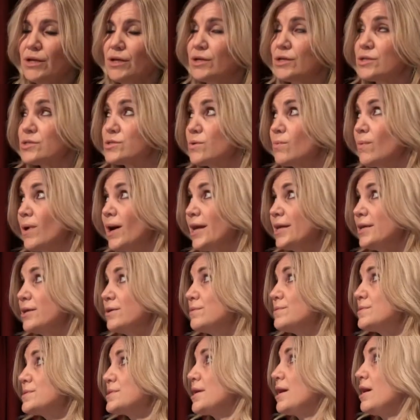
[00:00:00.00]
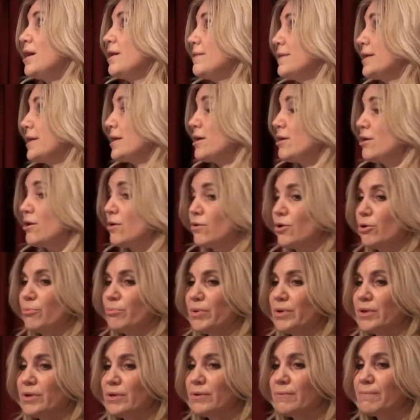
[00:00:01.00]
So why use the online care group?
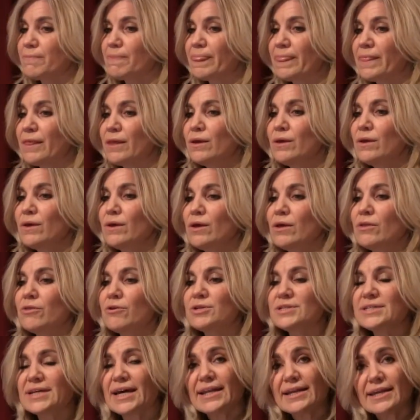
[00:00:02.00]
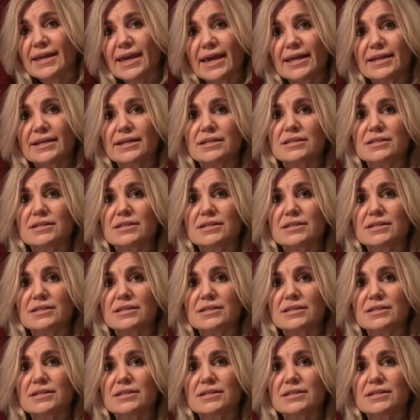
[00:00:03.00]
They're dedicated